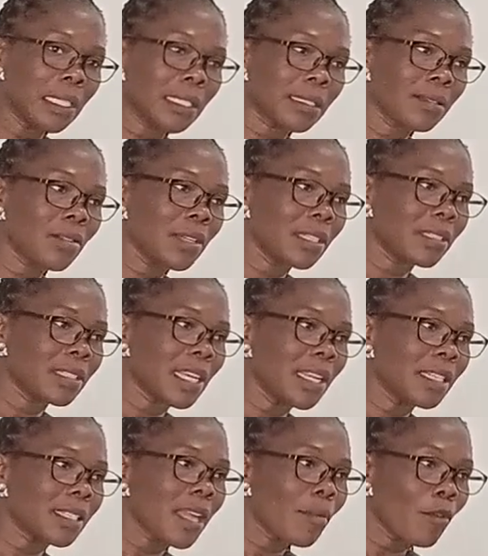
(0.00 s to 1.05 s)
So
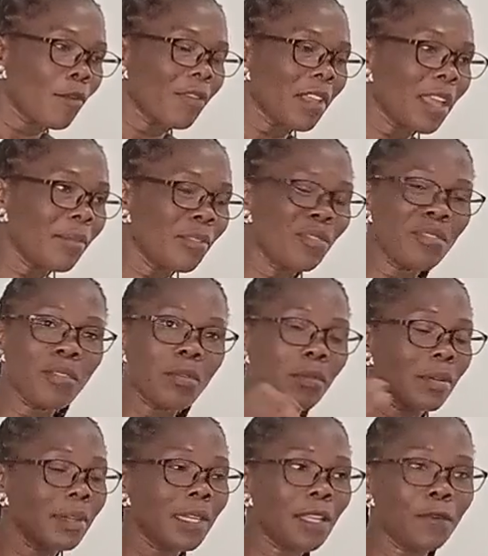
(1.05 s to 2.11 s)
instead, some of them,
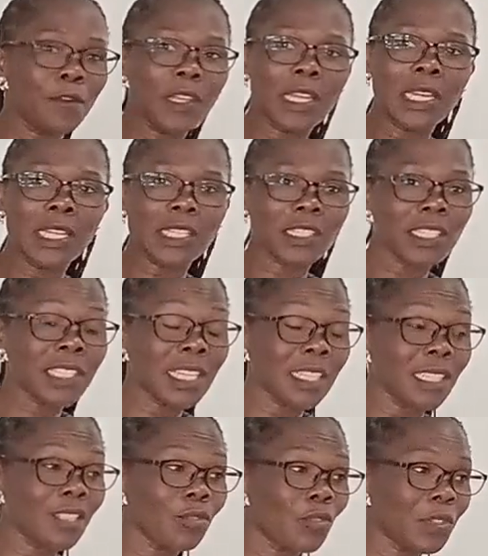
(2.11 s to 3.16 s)
living in the
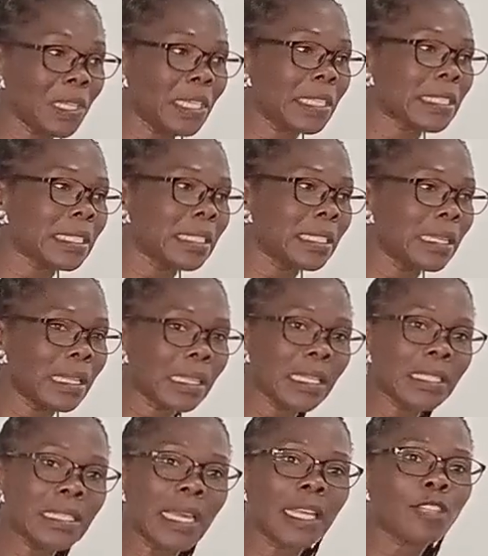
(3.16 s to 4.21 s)
cities is not easy.
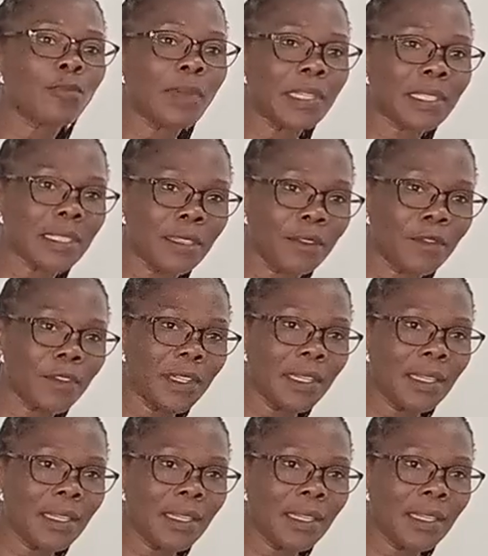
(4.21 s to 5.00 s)
Things are expensive.